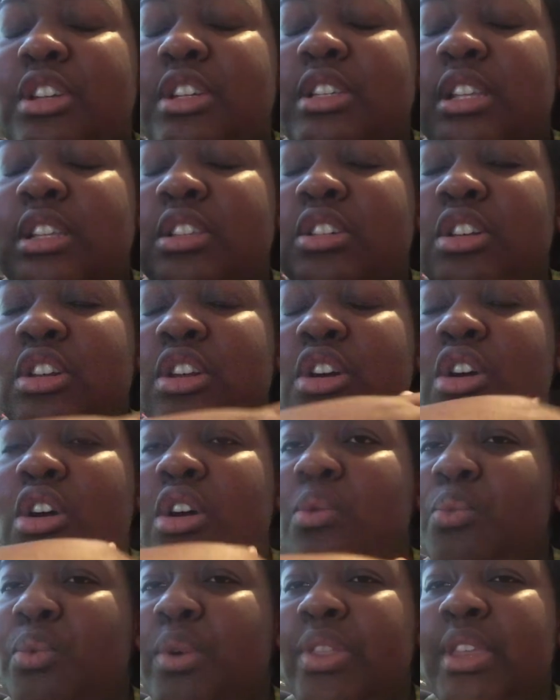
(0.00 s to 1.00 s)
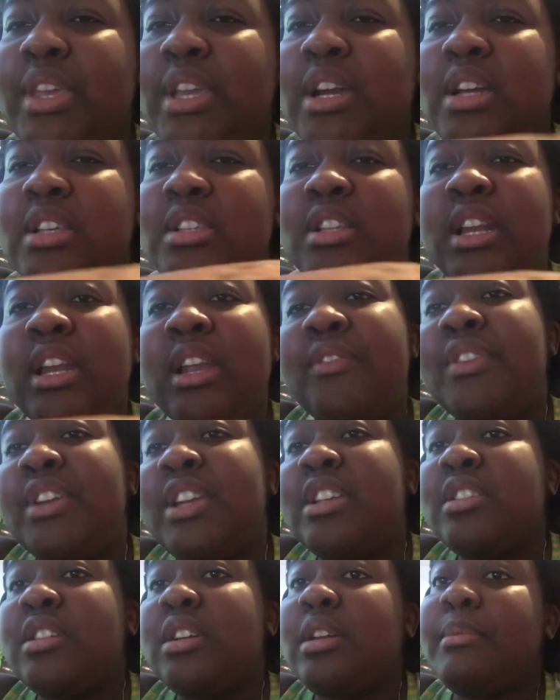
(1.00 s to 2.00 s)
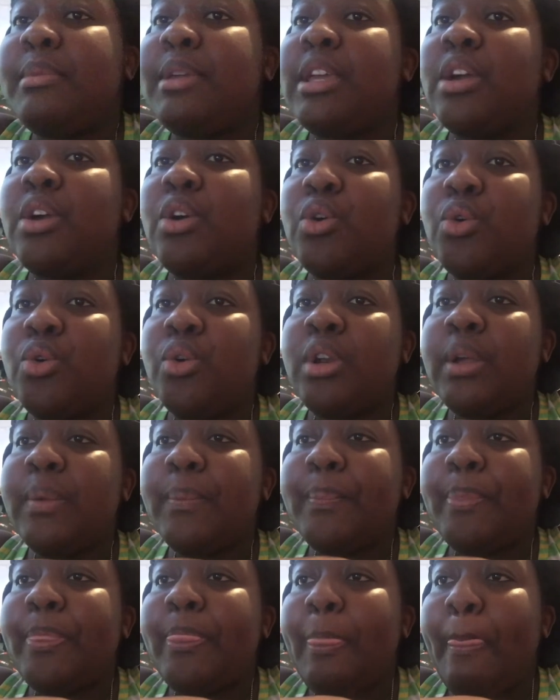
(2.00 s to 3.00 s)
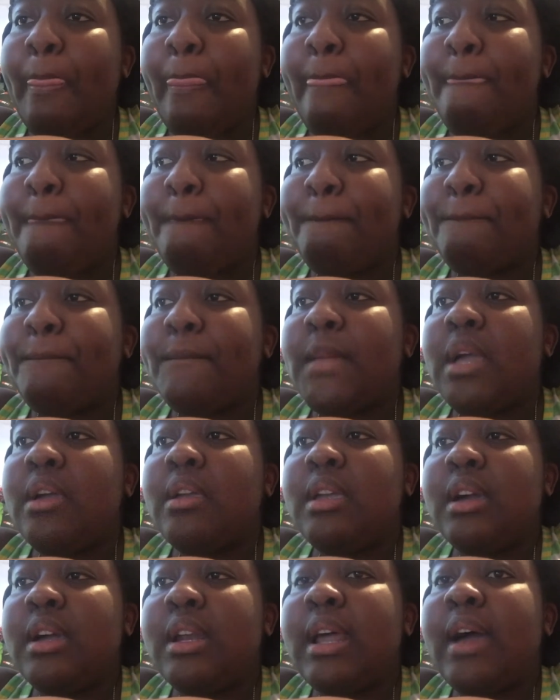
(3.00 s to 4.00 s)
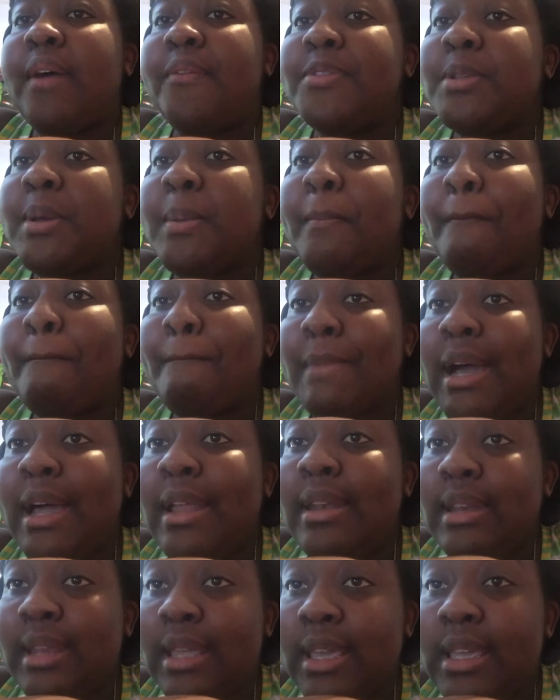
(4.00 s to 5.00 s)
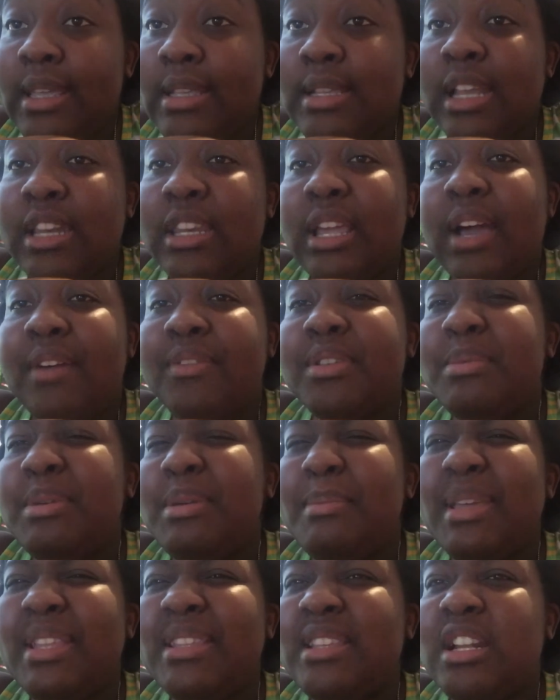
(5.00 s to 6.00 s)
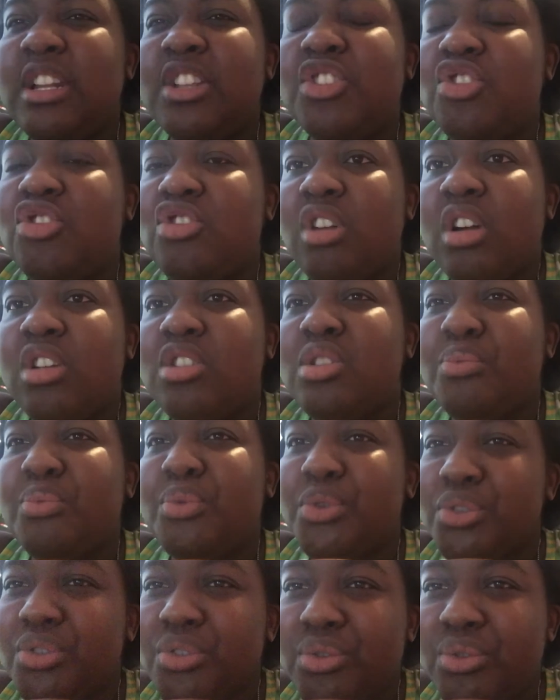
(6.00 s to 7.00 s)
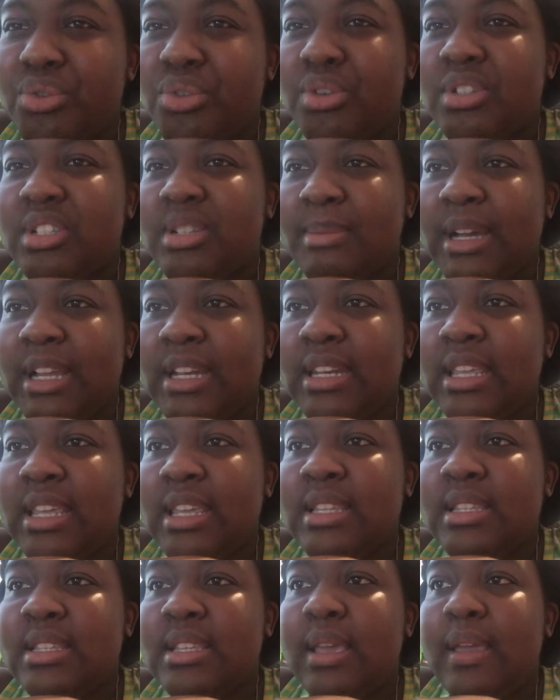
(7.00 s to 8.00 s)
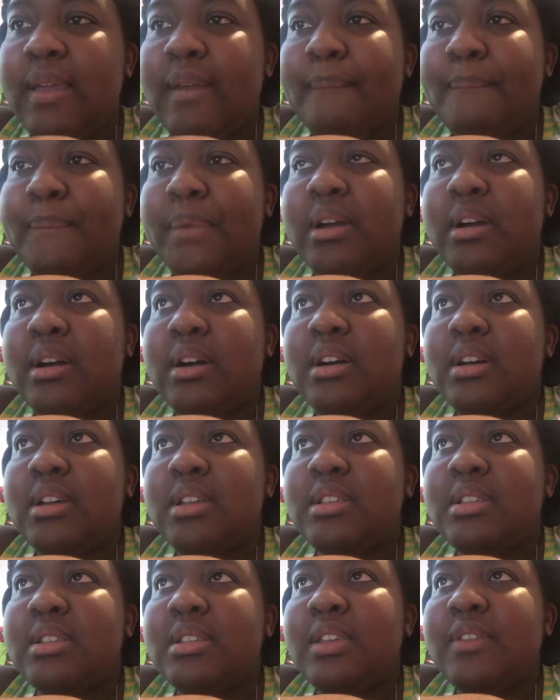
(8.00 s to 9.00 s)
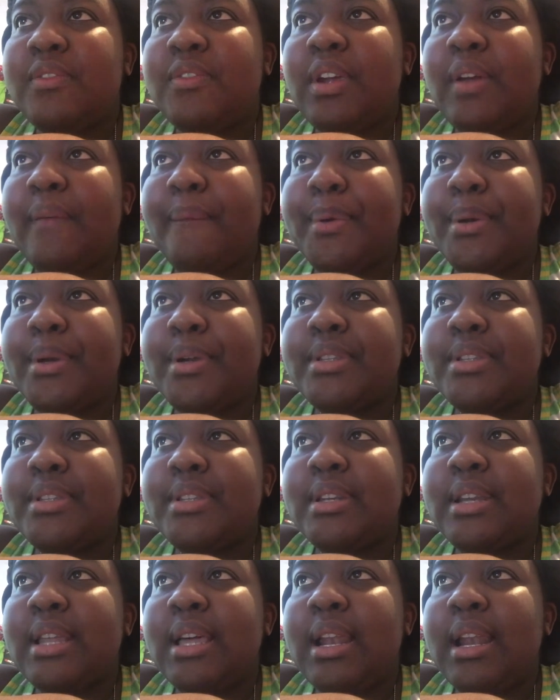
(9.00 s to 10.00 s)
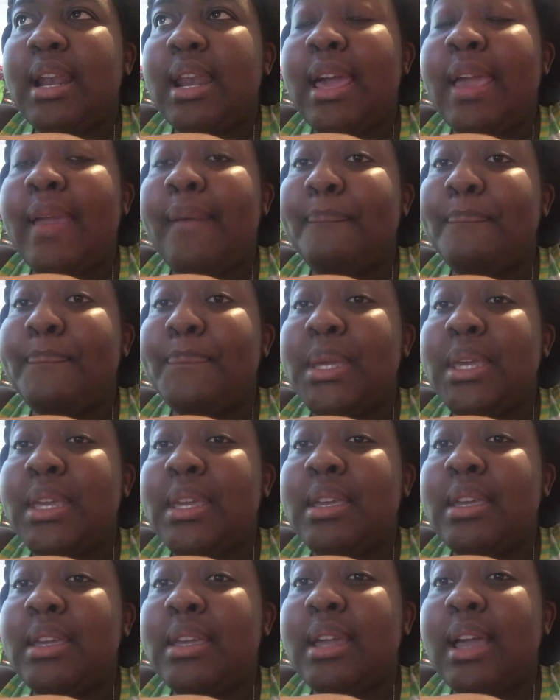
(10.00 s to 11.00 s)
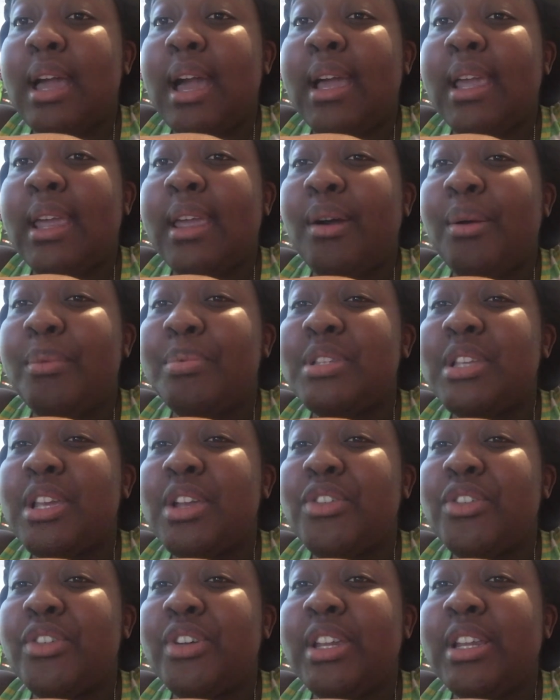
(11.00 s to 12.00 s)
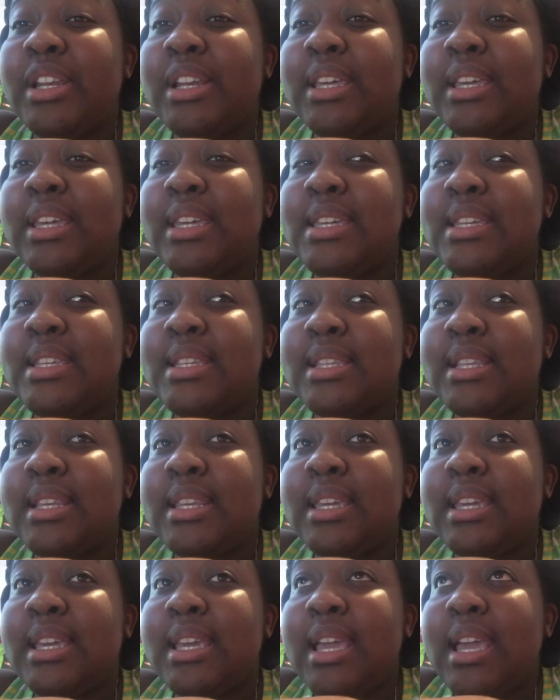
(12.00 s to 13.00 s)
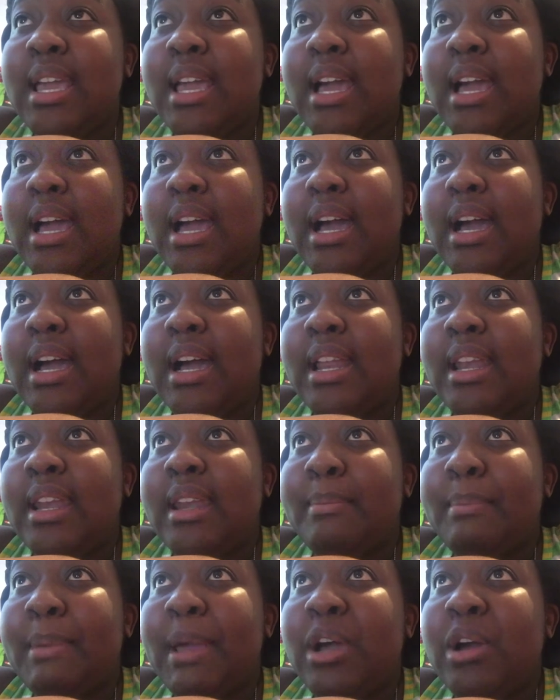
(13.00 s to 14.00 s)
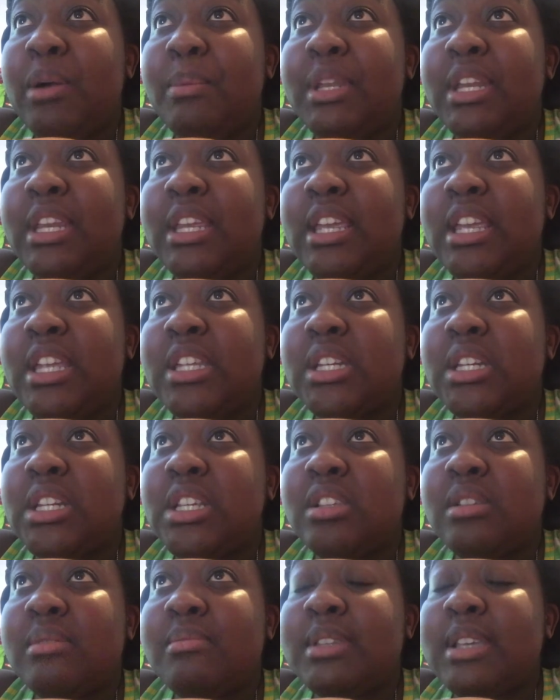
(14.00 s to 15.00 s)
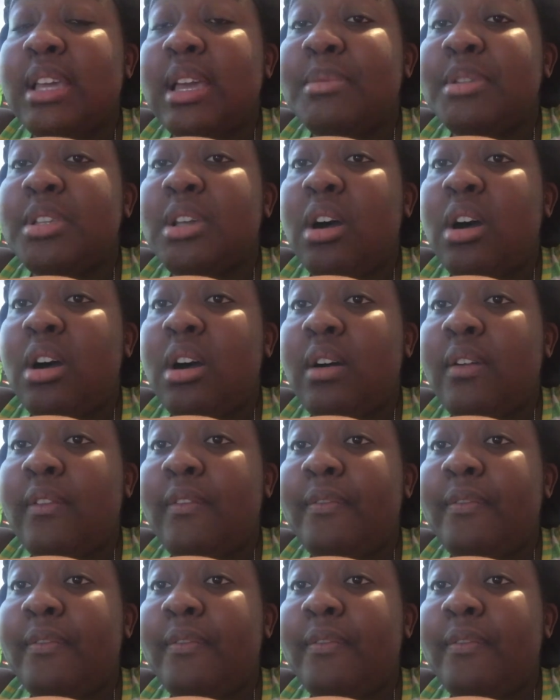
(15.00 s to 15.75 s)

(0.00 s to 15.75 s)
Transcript: that's gonna come with it, because not every day is gonna be good. You're gonna have some bad days, and you have to be mentally strong to push through those bad days. Because if you're a person that like me, I get upset really easily, and my communication is sometimes off.